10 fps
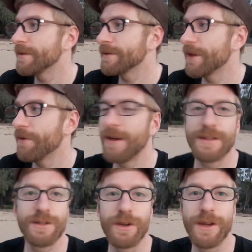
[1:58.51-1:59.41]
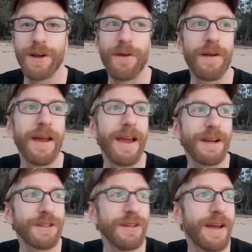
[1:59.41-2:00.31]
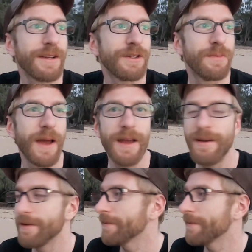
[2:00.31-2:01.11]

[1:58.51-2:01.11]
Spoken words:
Sunrise is looking all right, actually, not too bad.